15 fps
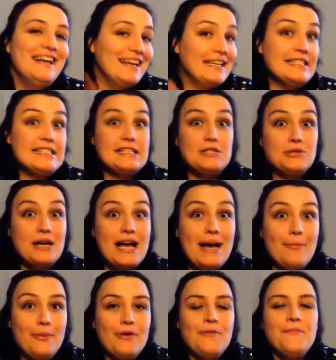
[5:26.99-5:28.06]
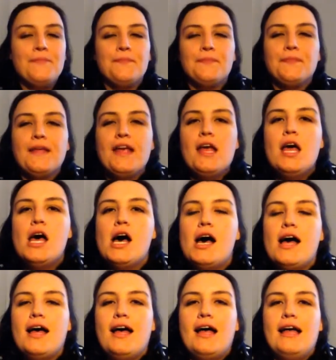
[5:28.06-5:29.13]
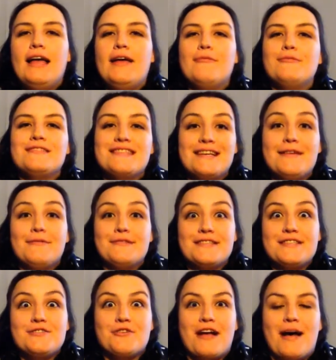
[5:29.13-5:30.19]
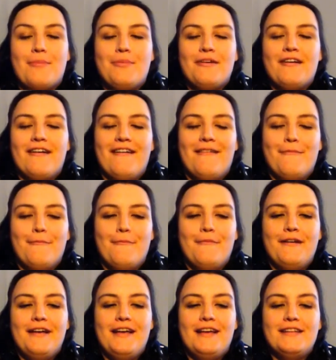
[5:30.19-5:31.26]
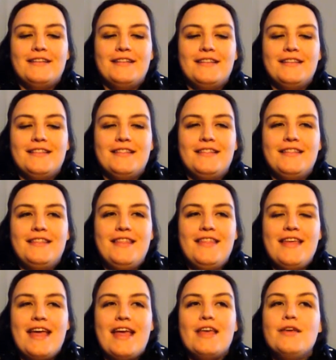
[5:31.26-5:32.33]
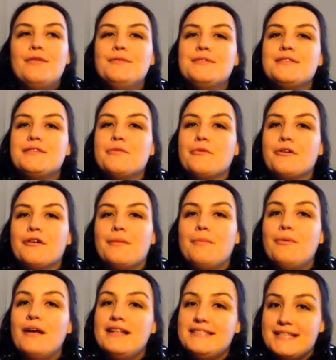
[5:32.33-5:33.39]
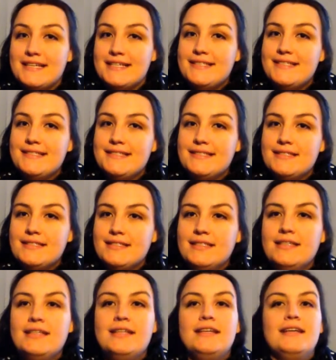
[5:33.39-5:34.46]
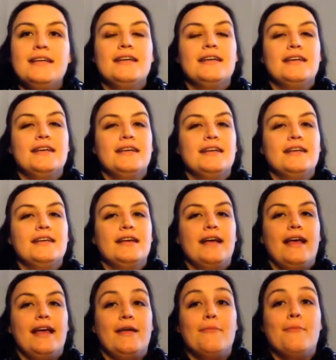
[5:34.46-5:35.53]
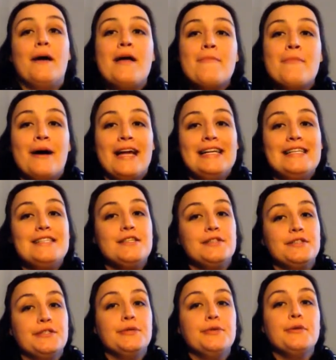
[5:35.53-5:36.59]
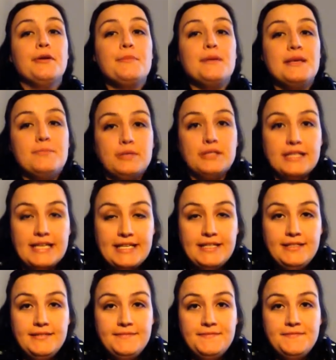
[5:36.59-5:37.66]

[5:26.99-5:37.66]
It's a trap. It was a trap. They use the word apprentice in my mind to lure people in,